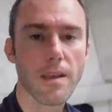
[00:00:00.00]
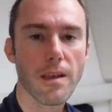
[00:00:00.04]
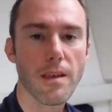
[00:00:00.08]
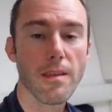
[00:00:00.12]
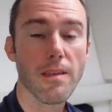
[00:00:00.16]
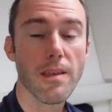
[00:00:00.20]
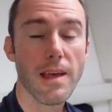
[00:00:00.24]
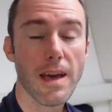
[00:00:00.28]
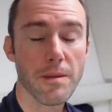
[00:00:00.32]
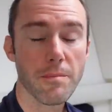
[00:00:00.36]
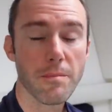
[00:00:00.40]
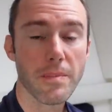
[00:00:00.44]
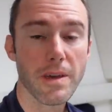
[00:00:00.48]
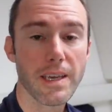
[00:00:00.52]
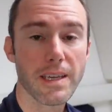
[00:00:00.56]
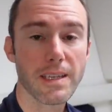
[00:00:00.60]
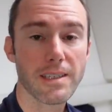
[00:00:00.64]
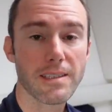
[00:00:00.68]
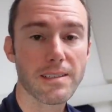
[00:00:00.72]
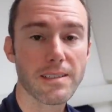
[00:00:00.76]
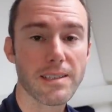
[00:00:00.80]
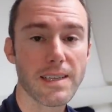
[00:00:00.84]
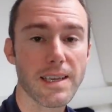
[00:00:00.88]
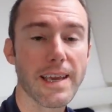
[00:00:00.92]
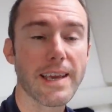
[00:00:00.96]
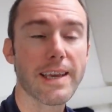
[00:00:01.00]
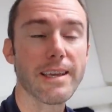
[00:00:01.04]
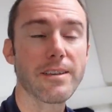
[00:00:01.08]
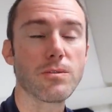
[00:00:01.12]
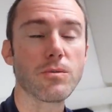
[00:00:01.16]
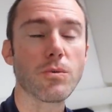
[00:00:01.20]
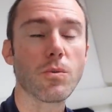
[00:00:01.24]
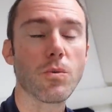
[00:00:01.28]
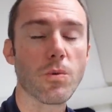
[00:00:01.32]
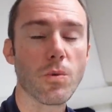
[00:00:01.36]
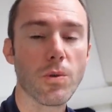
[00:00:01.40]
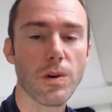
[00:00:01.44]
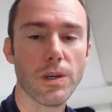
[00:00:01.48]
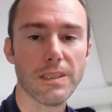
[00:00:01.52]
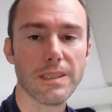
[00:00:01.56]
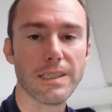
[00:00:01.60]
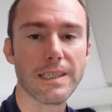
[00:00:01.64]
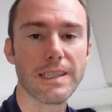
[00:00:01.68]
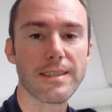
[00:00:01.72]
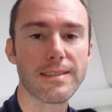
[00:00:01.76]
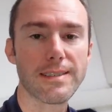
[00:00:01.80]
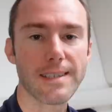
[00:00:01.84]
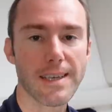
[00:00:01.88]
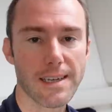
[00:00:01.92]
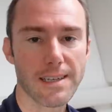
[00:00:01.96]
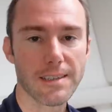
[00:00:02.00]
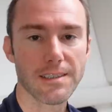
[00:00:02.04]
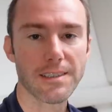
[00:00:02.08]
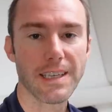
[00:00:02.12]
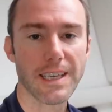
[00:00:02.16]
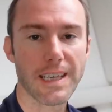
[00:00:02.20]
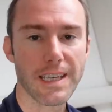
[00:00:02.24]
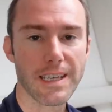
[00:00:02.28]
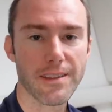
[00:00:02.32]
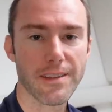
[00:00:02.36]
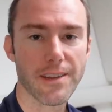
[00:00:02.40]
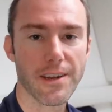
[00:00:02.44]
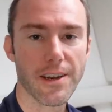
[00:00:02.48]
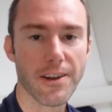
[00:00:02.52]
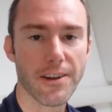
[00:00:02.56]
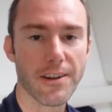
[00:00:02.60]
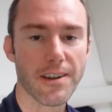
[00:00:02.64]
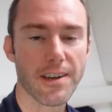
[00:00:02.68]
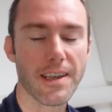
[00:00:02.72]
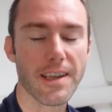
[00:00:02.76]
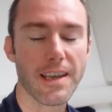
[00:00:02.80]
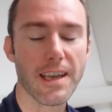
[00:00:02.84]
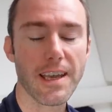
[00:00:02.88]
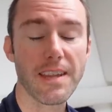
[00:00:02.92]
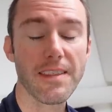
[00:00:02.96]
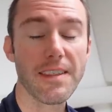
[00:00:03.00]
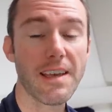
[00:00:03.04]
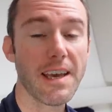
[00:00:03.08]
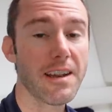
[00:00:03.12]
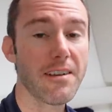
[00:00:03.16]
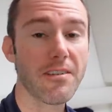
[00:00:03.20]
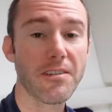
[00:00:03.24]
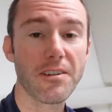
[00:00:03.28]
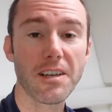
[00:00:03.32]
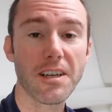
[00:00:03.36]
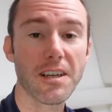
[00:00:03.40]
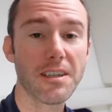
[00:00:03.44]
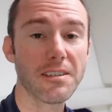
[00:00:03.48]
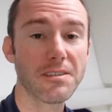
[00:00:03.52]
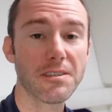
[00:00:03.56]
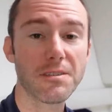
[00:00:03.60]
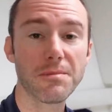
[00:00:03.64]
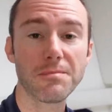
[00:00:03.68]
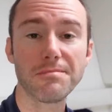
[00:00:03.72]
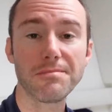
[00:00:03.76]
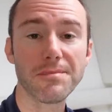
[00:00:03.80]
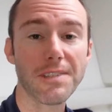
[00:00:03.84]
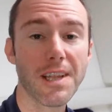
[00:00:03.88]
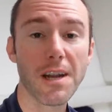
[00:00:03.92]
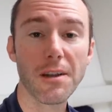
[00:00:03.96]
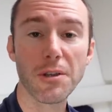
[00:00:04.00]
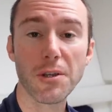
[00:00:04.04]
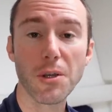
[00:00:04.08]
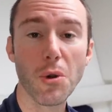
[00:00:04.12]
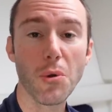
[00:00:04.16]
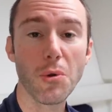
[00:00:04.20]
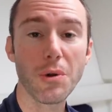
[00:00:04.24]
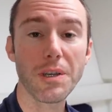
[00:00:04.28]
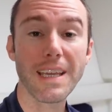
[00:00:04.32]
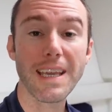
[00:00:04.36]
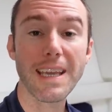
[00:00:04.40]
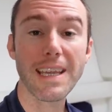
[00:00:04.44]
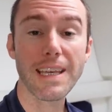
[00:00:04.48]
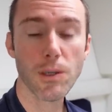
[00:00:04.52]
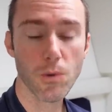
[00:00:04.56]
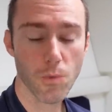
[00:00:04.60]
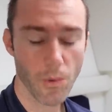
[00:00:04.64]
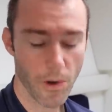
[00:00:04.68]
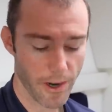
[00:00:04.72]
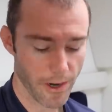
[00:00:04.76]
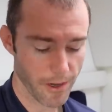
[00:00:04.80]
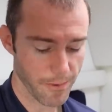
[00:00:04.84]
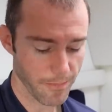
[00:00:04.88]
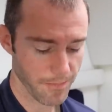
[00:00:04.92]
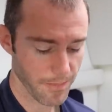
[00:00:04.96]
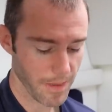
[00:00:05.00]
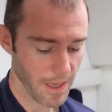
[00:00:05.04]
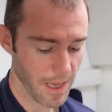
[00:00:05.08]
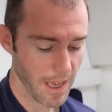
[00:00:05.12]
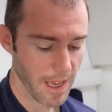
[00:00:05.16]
That base is really solid in there and that aircon's not going anywhere,